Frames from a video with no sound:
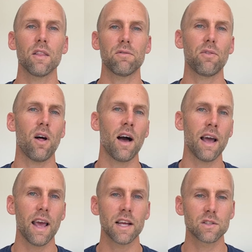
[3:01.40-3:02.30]
the
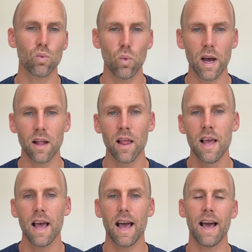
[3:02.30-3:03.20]
fly, as well
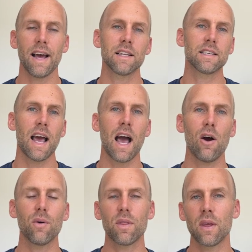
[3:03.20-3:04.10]
as
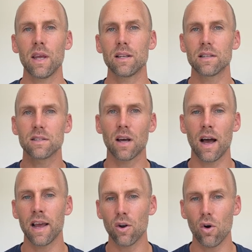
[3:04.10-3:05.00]
how the
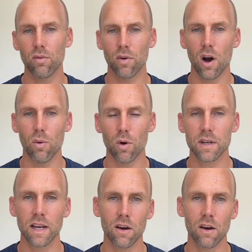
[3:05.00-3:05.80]
design overall worked